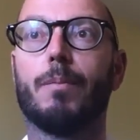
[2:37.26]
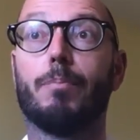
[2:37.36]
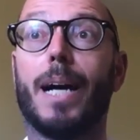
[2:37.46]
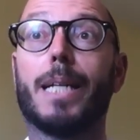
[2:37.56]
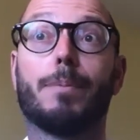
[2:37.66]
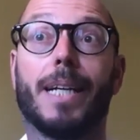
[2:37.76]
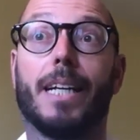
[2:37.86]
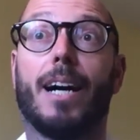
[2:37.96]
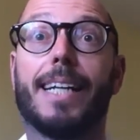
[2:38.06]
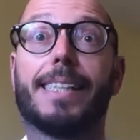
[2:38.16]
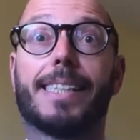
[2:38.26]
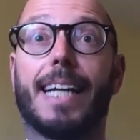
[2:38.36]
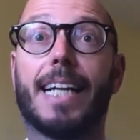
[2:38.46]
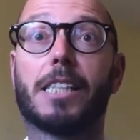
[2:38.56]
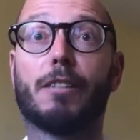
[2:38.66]
Maybe I had
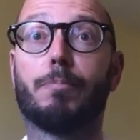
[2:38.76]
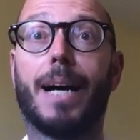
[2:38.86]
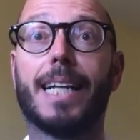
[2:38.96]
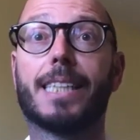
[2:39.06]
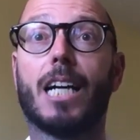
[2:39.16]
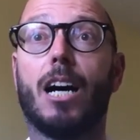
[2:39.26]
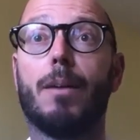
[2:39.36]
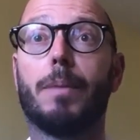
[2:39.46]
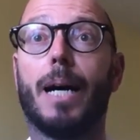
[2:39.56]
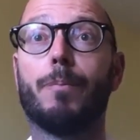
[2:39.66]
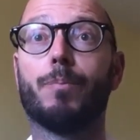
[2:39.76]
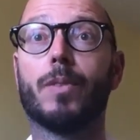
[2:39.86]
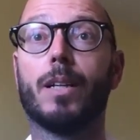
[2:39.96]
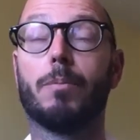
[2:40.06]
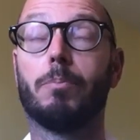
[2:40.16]
stacks of bad karma.
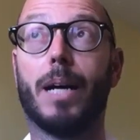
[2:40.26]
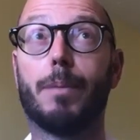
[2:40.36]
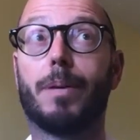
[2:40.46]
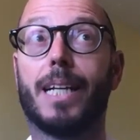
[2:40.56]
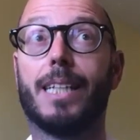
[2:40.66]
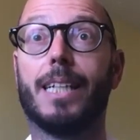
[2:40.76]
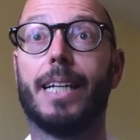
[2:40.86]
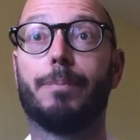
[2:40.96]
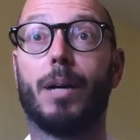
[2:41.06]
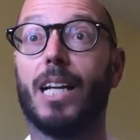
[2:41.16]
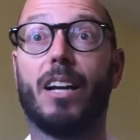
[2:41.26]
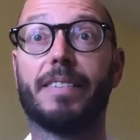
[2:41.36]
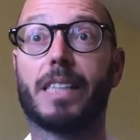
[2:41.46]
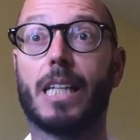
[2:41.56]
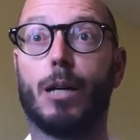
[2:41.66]
Maybe my
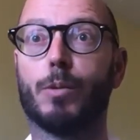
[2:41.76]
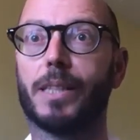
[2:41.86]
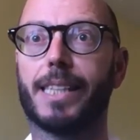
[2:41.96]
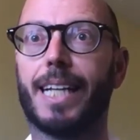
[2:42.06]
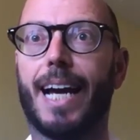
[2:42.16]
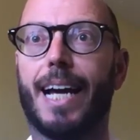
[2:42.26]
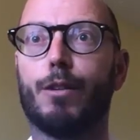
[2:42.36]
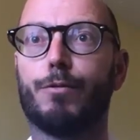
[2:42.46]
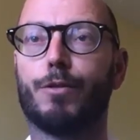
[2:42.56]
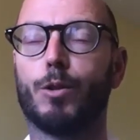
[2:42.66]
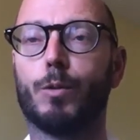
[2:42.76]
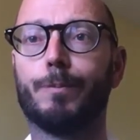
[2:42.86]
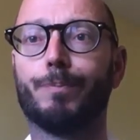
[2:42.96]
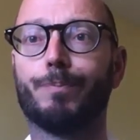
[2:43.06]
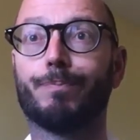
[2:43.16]
lifestyle wasn't that
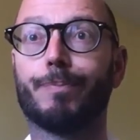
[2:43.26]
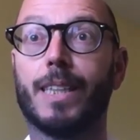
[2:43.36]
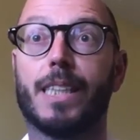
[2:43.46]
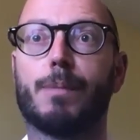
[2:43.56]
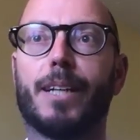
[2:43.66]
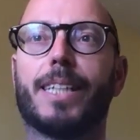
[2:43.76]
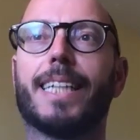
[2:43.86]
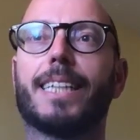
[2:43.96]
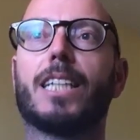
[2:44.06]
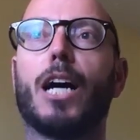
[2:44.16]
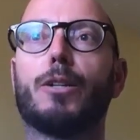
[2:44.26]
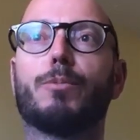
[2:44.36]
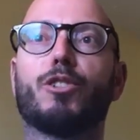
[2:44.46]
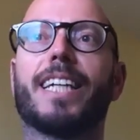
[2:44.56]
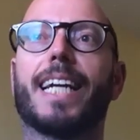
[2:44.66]
helpful. Smoking
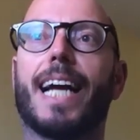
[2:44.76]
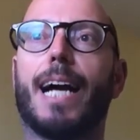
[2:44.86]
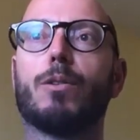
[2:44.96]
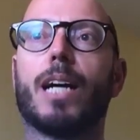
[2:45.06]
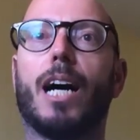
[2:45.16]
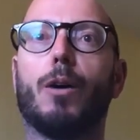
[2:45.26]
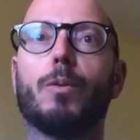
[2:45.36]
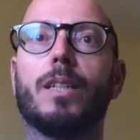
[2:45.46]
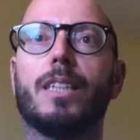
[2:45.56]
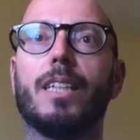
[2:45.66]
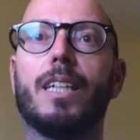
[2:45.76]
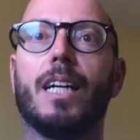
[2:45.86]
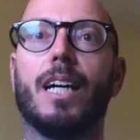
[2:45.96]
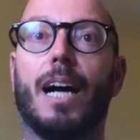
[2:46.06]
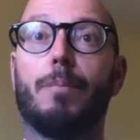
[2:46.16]
dope, drinking alcohol,
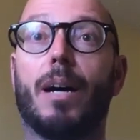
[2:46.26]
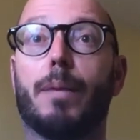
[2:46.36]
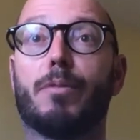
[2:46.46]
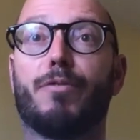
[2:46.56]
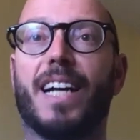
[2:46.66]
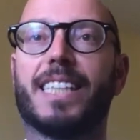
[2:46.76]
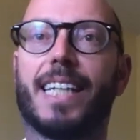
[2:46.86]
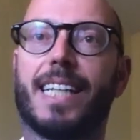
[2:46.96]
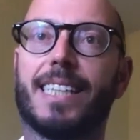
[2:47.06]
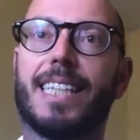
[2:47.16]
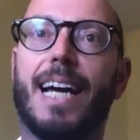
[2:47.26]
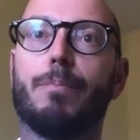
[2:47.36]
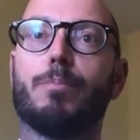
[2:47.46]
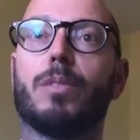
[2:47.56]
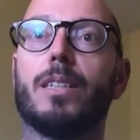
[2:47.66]
and my pathetic
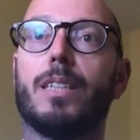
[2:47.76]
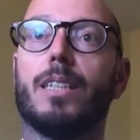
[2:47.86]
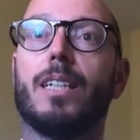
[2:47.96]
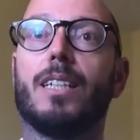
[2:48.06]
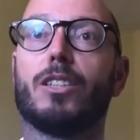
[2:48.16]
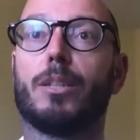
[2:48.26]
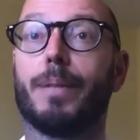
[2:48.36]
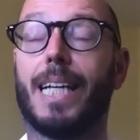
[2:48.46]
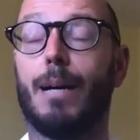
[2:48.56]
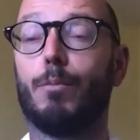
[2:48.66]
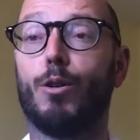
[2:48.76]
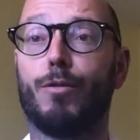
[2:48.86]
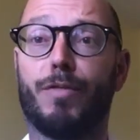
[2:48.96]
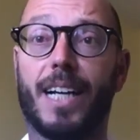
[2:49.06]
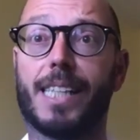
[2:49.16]
attempt to become more
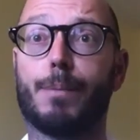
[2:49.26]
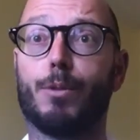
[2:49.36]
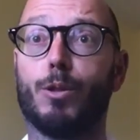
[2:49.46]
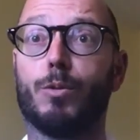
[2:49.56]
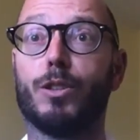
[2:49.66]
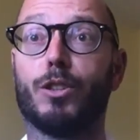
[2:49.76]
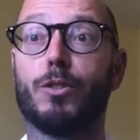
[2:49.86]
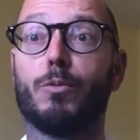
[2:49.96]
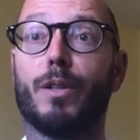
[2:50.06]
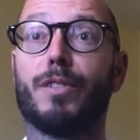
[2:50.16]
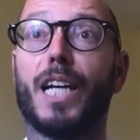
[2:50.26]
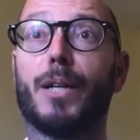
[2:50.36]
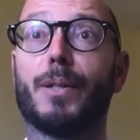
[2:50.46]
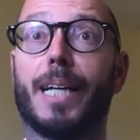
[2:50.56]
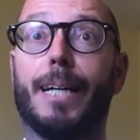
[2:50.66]
flexible with
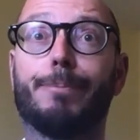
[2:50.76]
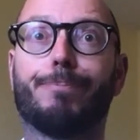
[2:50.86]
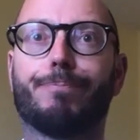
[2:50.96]
yoga.